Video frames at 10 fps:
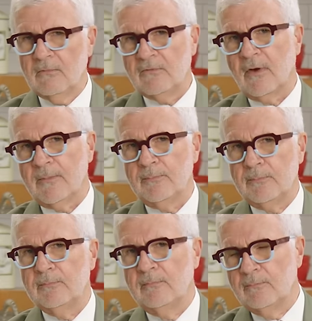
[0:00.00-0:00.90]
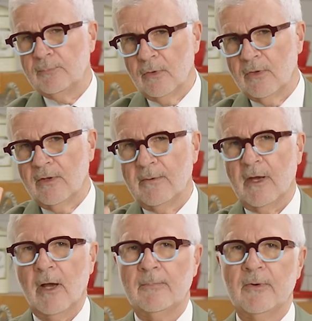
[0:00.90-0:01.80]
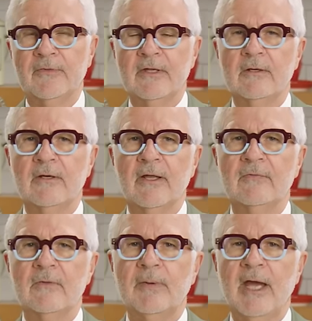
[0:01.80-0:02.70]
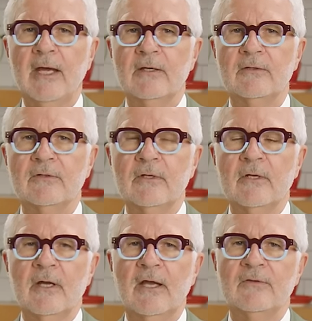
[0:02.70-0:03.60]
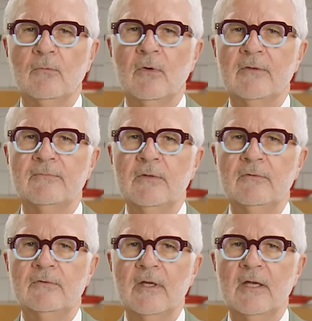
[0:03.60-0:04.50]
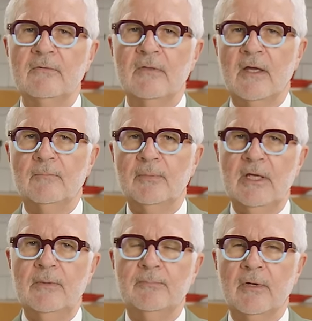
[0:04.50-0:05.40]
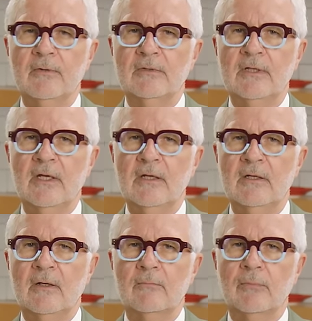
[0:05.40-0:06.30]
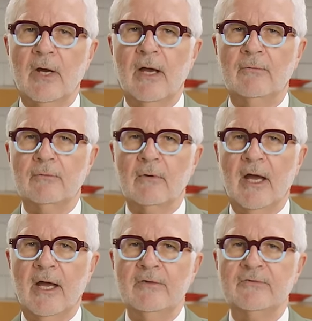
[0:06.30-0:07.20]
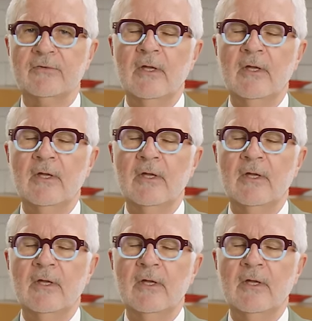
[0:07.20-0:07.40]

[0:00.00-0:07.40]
So I pulled up on the internet the package. I said, well, if you think that pea protein and brown rice,